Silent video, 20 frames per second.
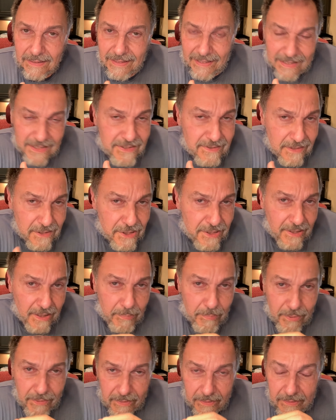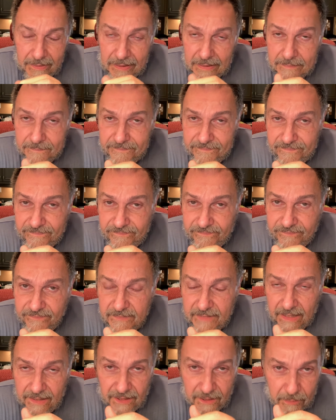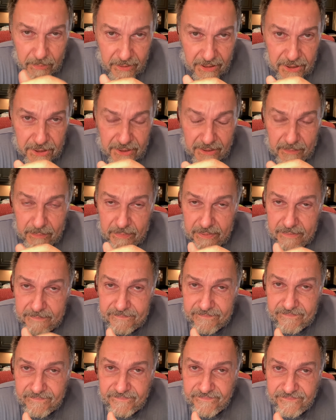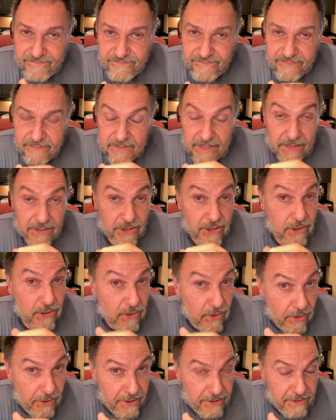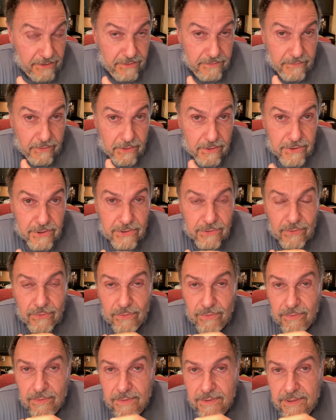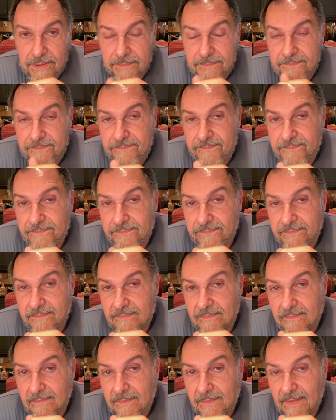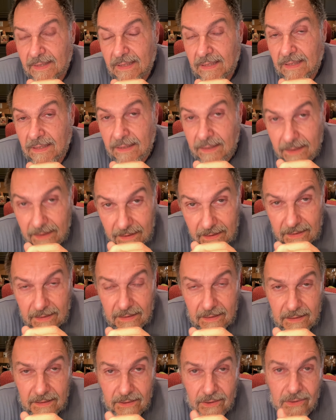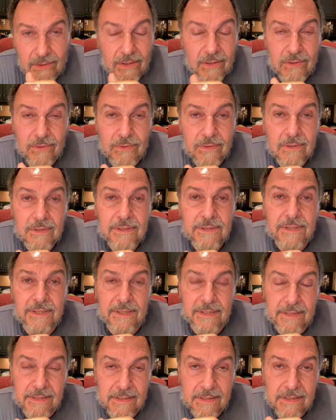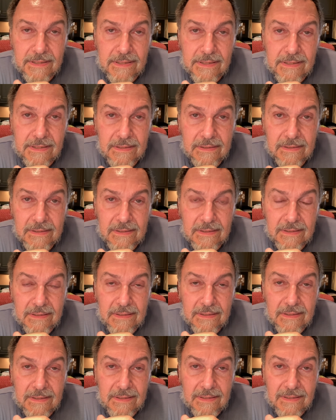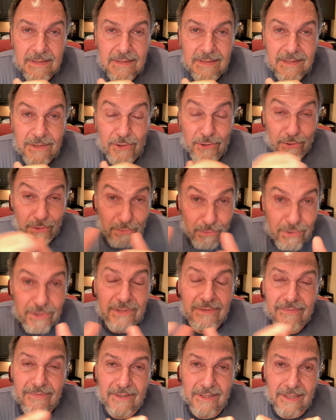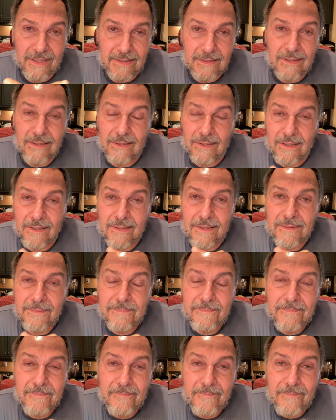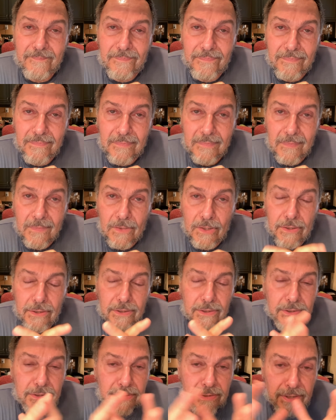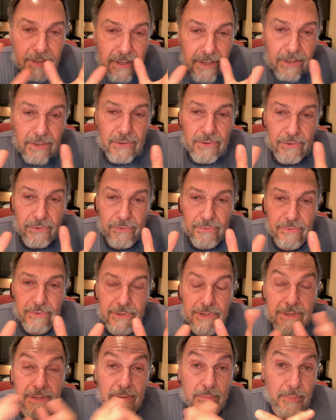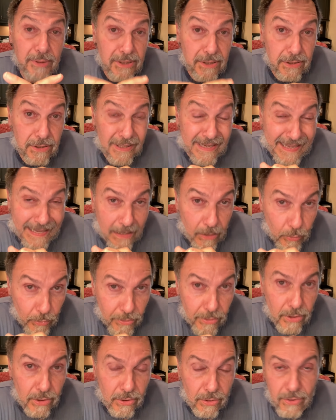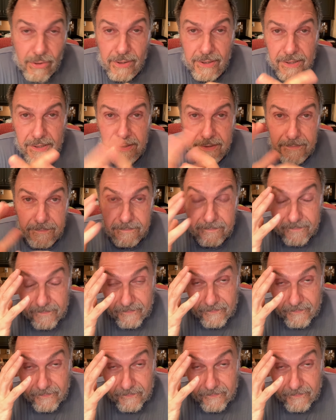As the shepherd and the bishop and the guardian of our souls, He, our Lord Jesus, the crucified God, continues to be our guardian.